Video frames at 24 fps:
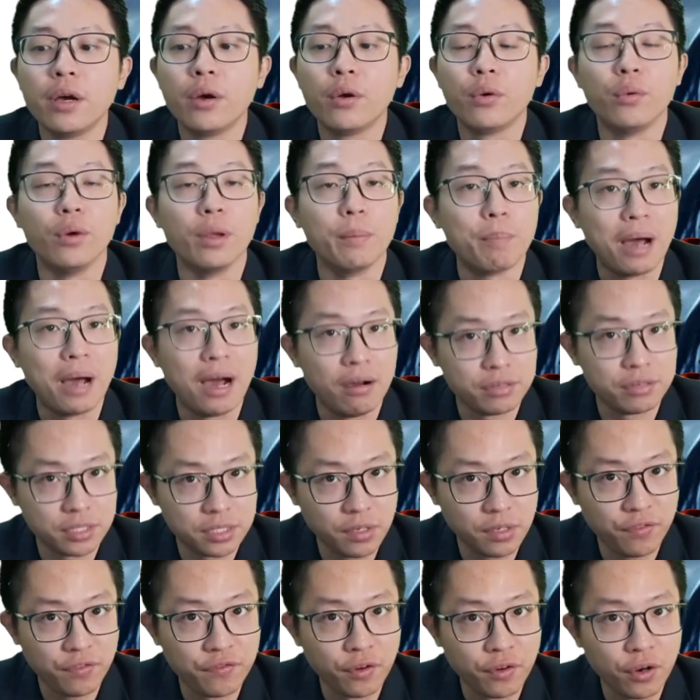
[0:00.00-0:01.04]

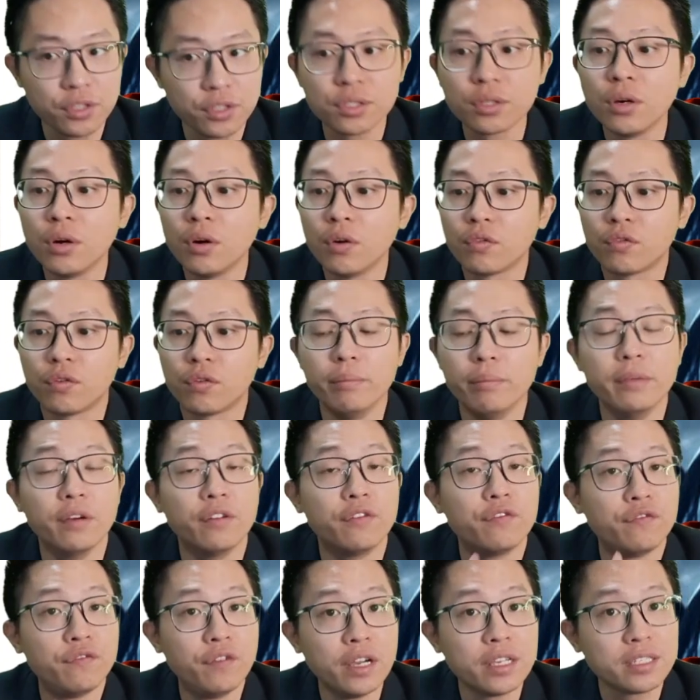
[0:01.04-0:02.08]
repulsive force from the
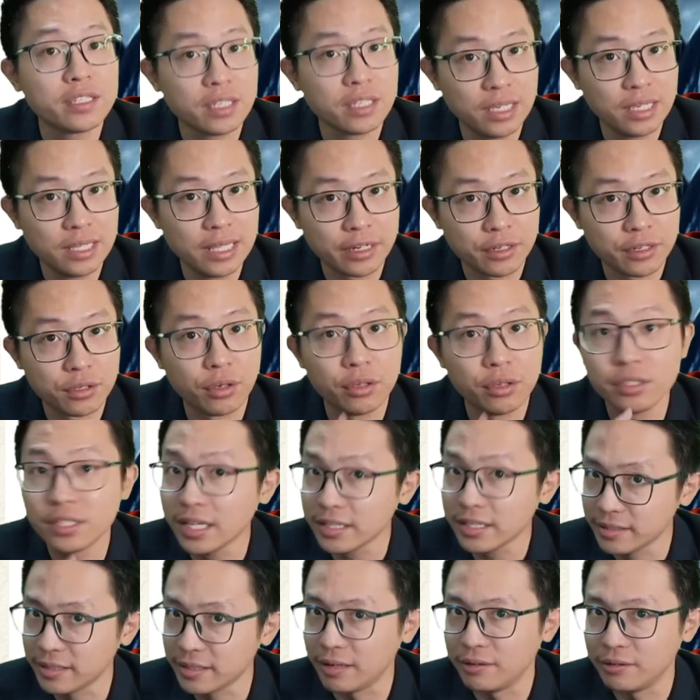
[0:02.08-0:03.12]
first electron
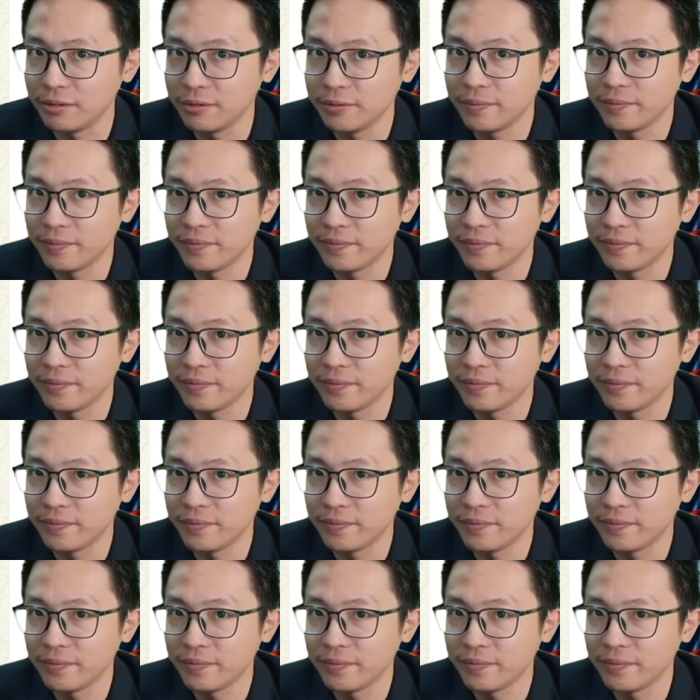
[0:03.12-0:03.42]
just now.